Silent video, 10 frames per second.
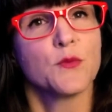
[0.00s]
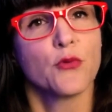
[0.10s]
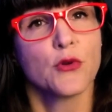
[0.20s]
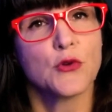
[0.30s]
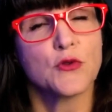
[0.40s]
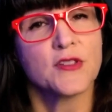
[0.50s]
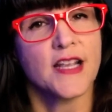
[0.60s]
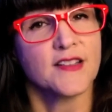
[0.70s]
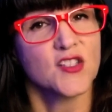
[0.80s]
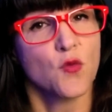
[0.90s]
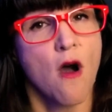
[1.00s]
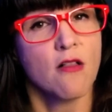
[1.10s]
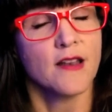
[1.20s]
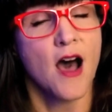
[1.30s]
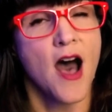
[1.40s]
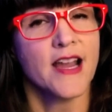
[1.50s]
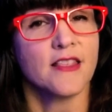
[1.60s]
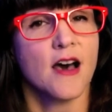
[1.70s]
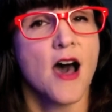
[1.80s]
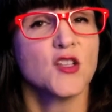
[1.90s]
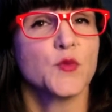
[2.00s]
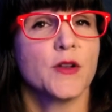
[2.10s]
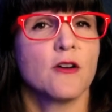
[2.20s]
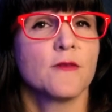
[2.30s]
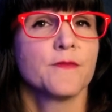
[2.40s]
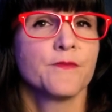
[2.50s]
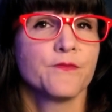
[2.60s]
bruised and swollen eye at the hospital.